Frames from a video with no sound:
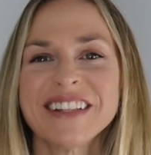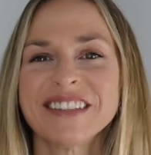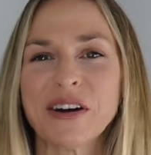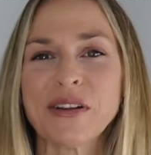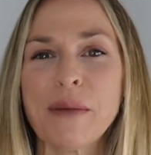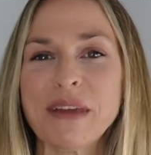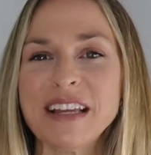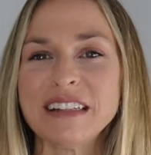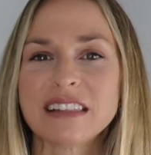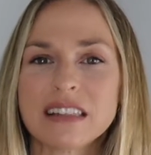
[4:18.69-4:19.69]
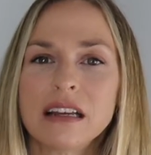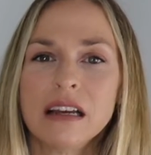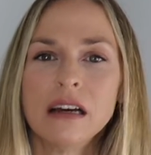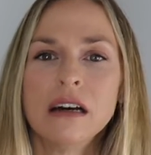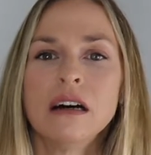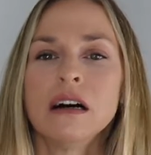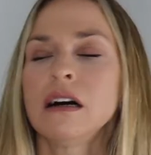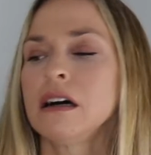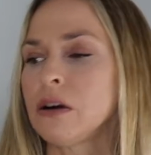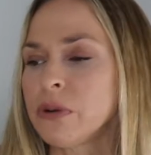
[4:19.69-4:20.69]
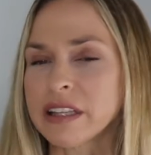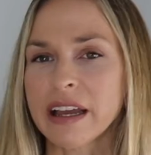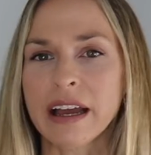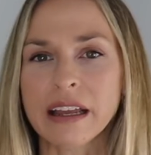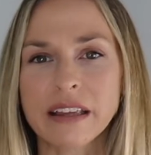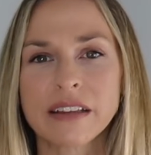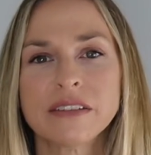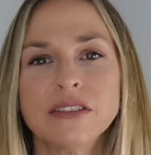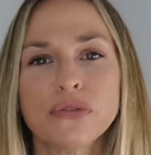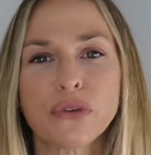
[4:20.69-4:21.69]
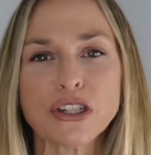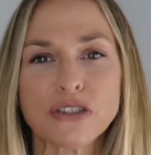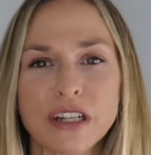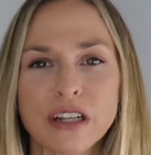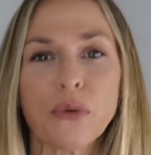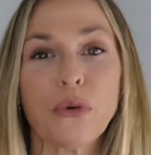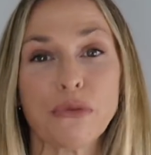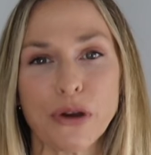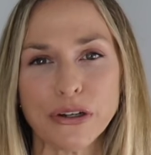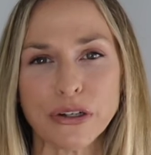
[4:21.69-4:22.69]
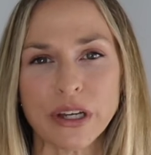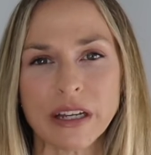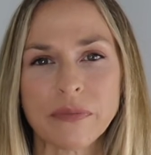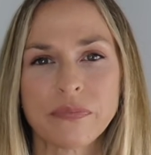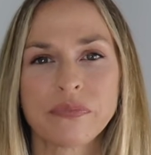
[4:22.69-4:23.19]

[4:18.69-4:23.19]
So that means, oh, what the heck? You're frustrated with what you're doing.